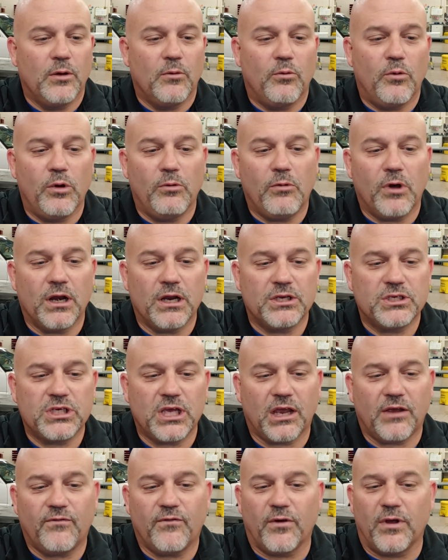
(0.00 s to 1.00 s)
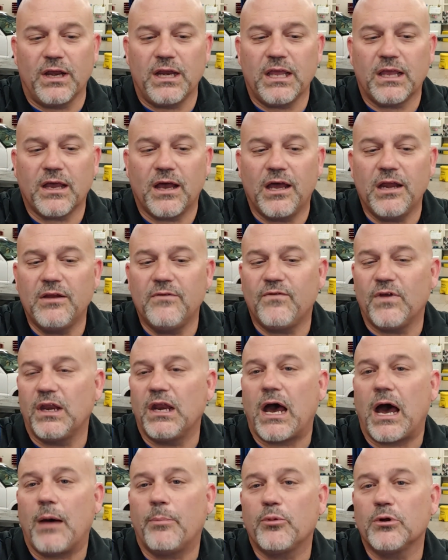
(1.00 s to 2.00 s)
We want to check for any kind of
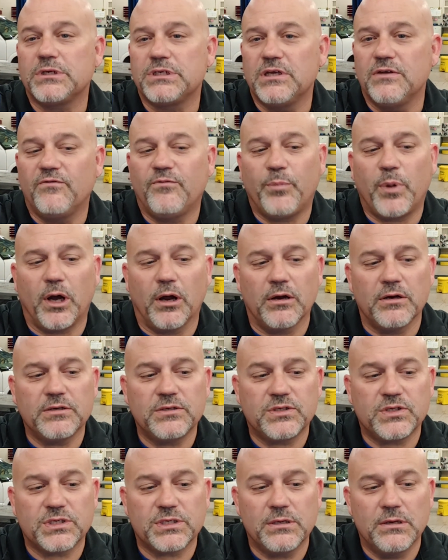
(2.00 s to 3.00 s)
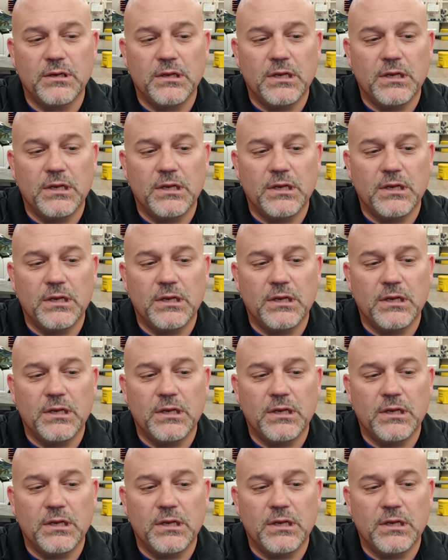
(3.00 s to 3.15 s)
inoperative parts,